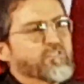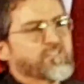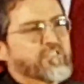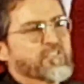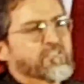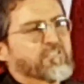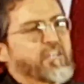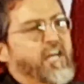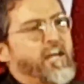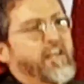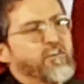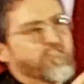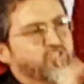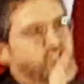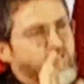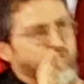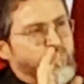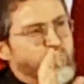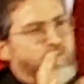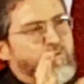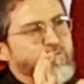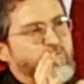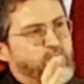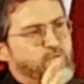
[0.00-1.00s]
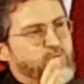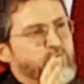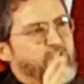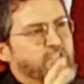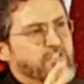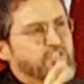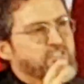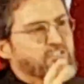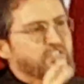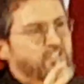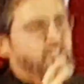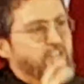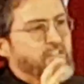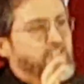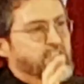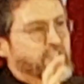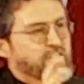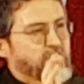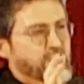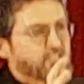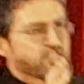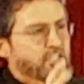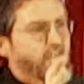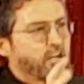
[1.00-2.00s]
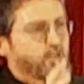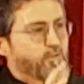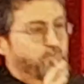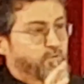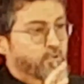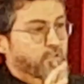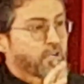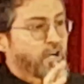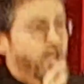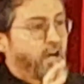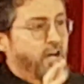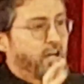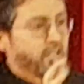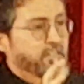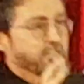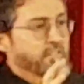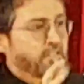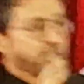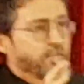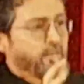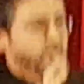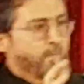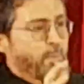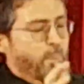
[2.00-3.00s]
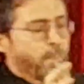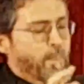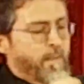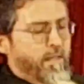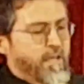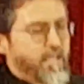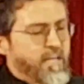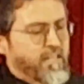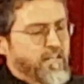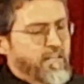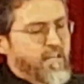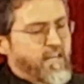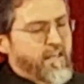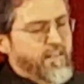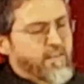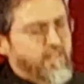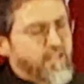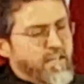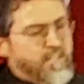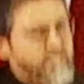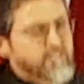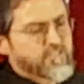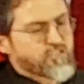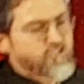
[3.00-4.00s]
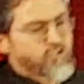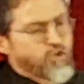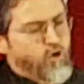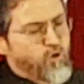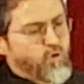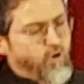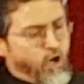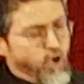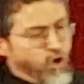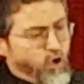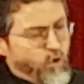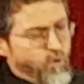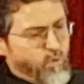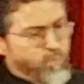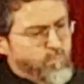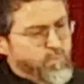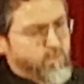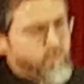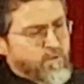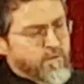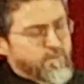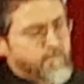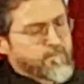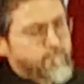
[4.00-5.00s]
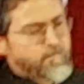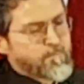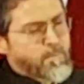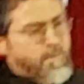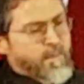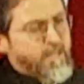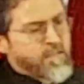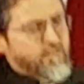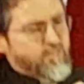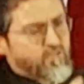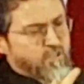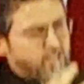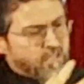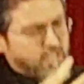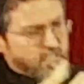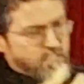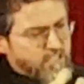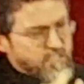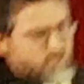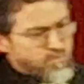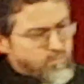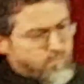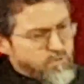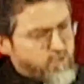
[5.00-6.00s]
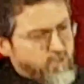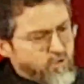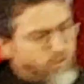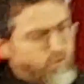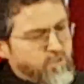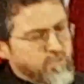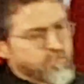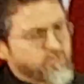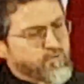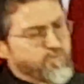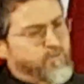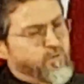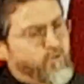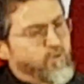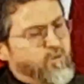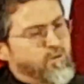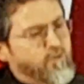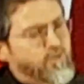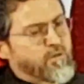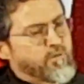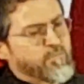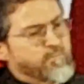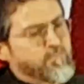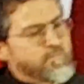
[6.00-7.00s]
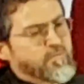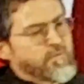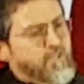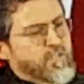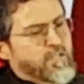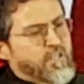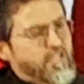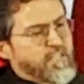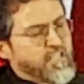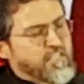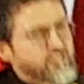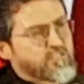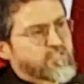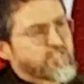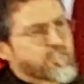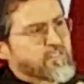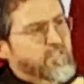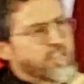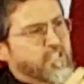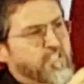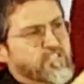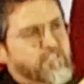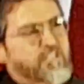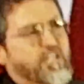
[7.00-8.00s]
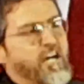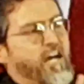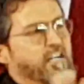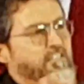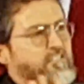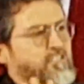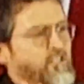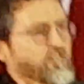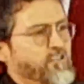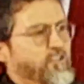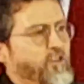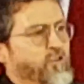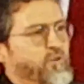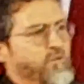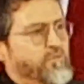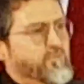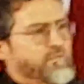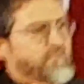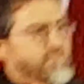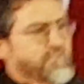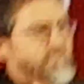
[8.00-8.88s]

desire should be the desire for God. And so hope, in its purest form, is God's alone.